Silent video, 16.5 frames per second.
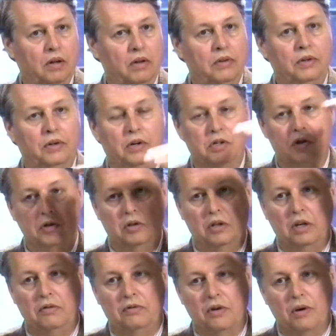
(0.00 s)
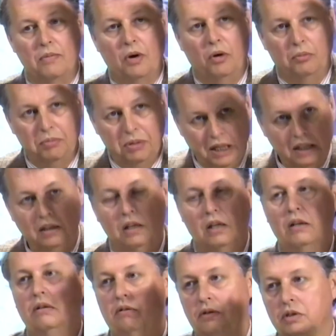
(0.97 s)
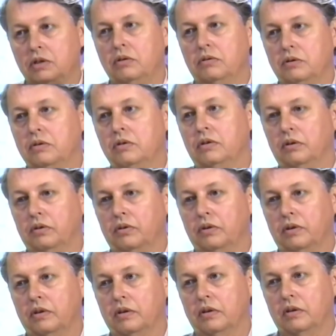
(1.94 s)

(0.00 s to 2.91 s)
They're a journey from opinion to truth,